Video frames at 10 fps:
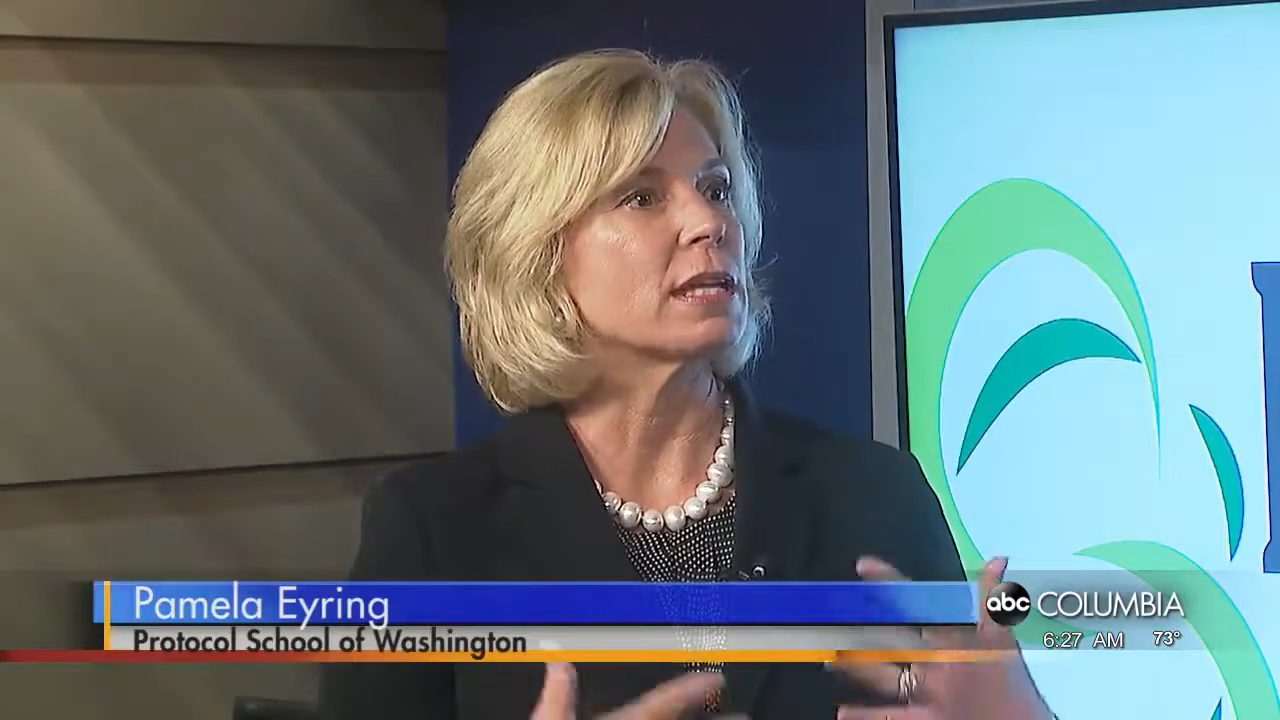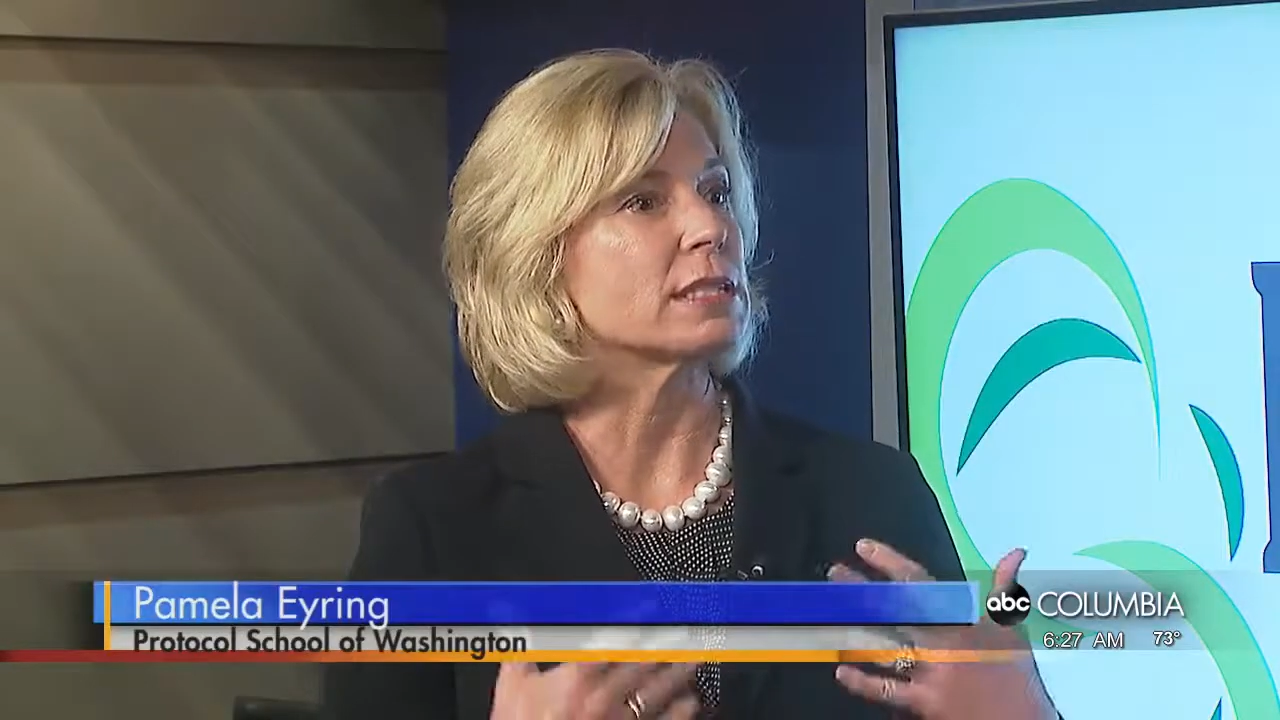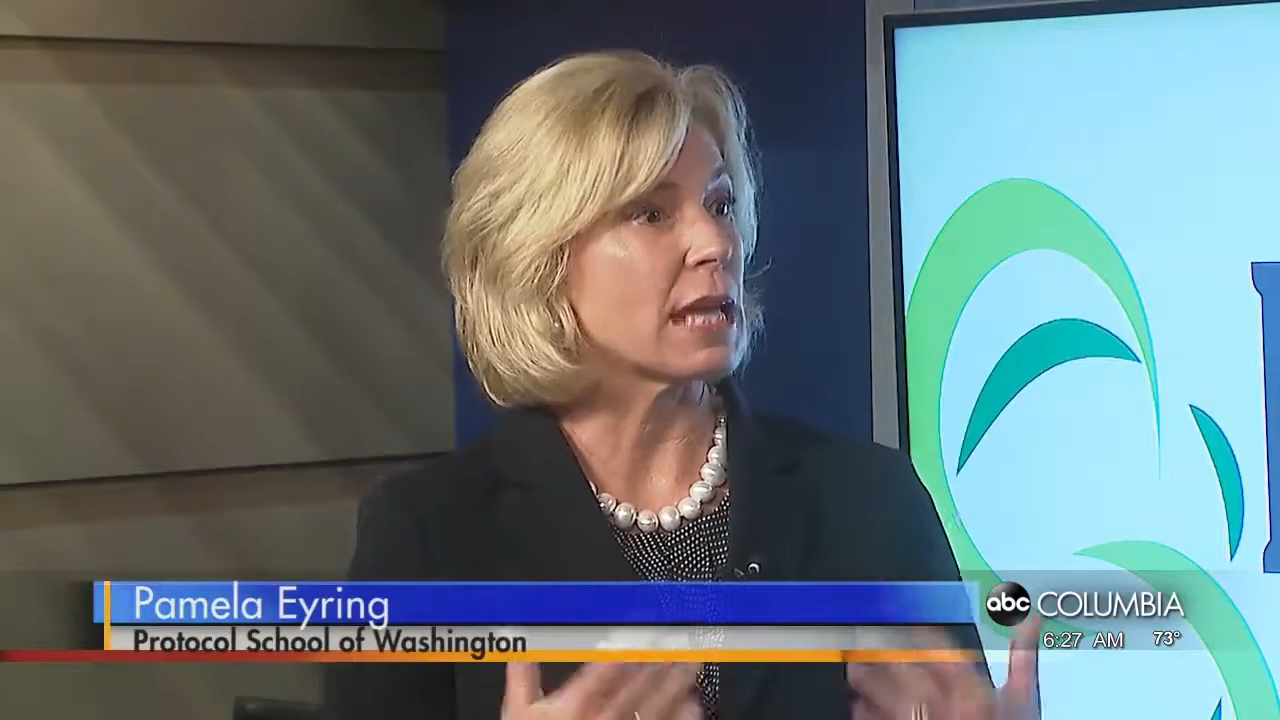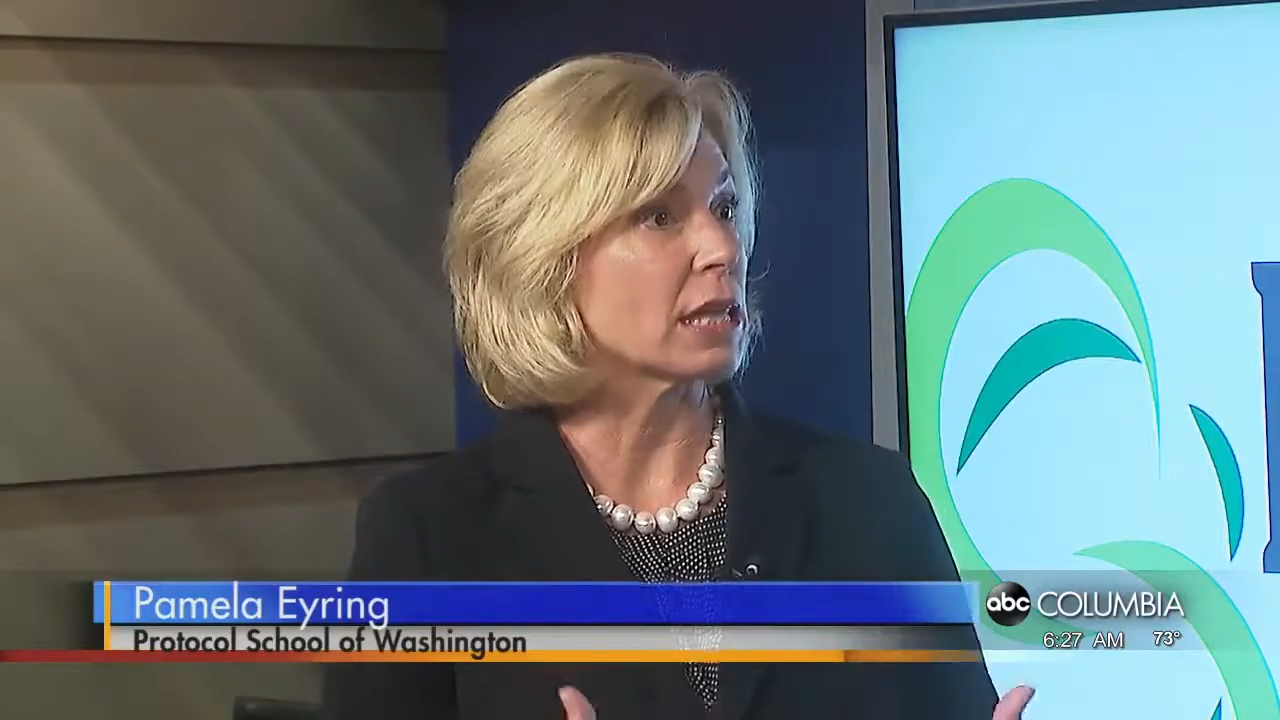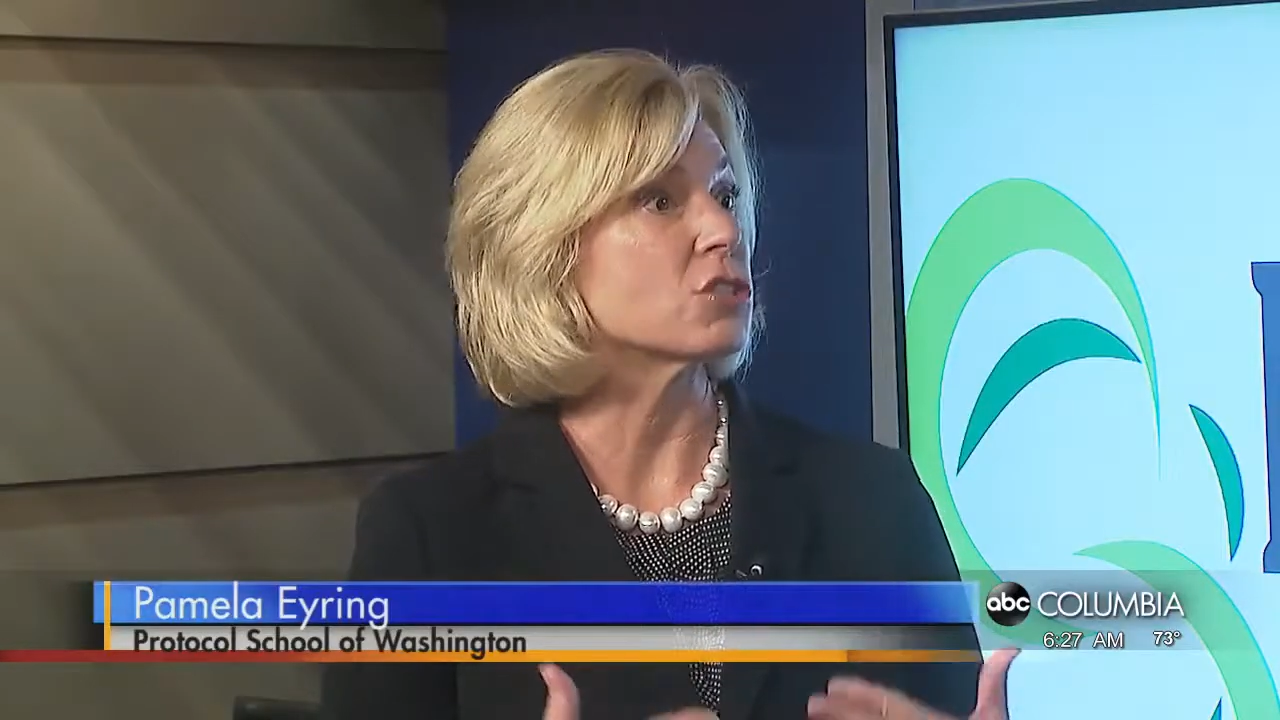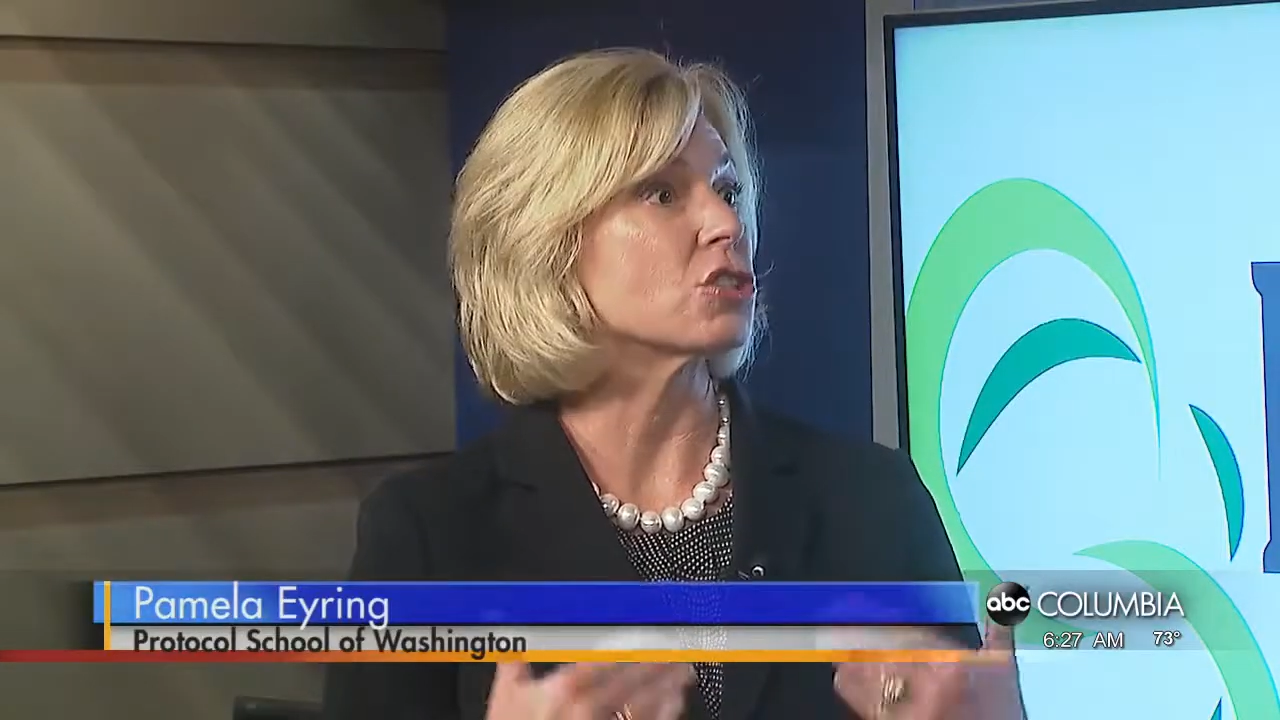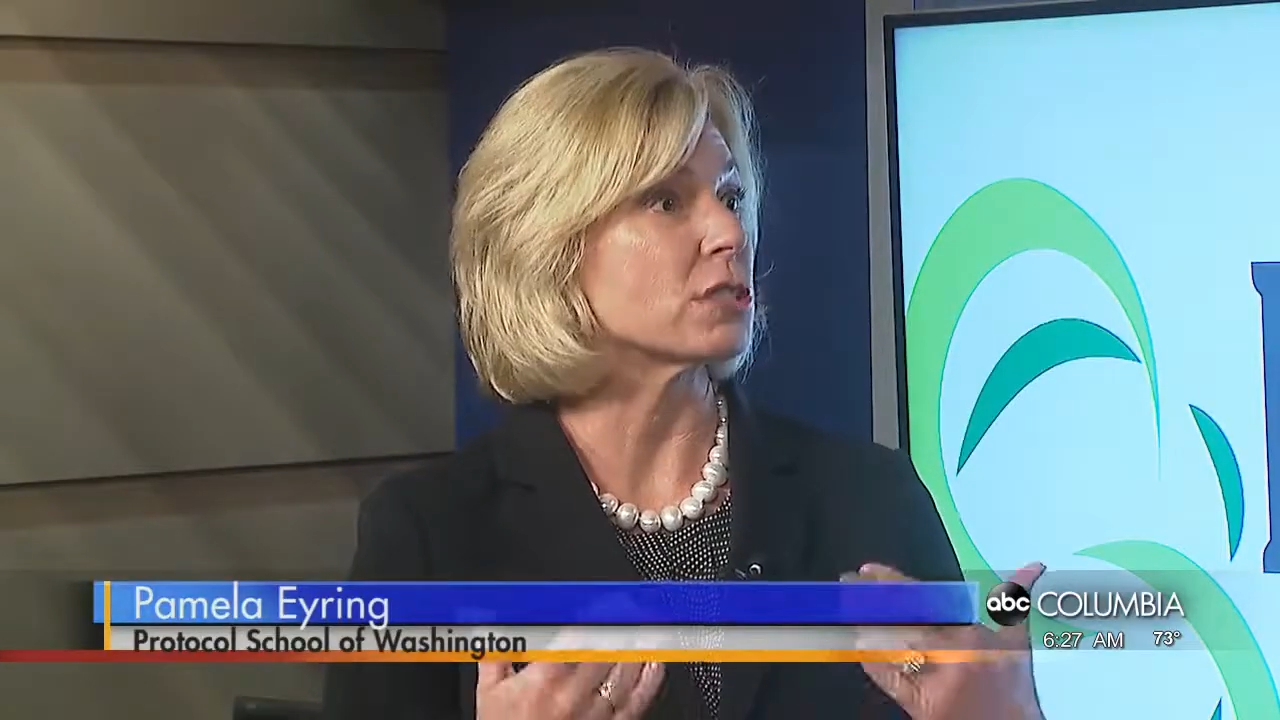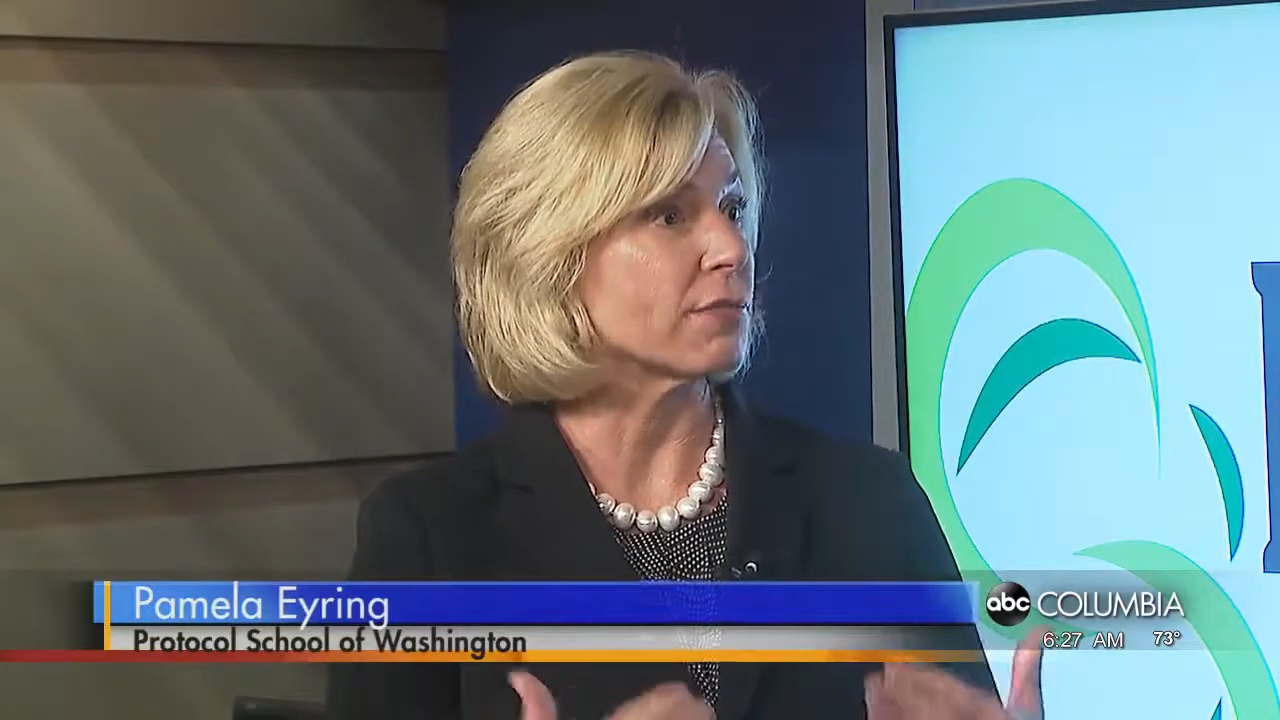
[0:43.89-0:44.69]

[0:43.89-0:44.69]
intelligence